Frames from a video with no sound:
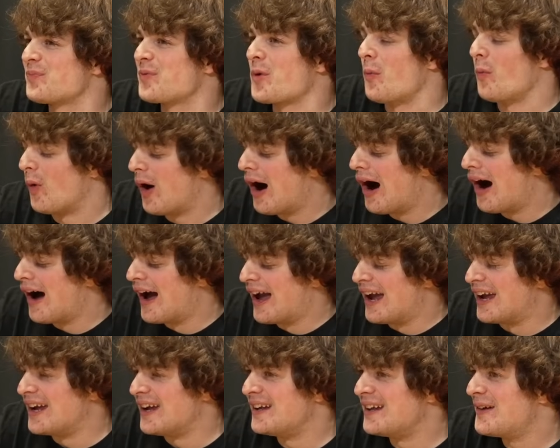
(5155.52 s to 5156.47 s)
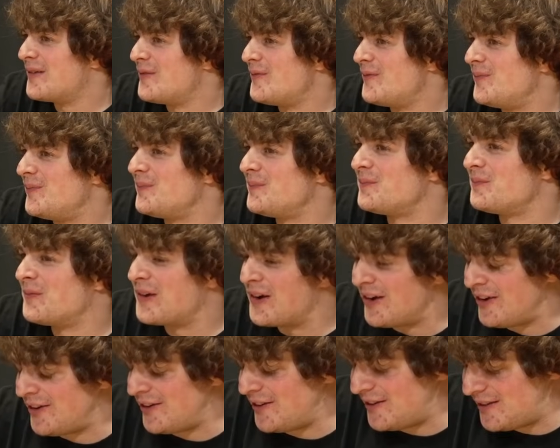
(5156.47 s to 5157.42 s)
Why? It's a bit
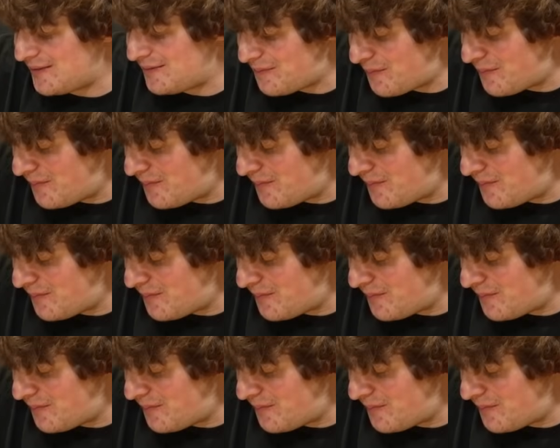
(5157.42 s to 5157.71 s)
stronger.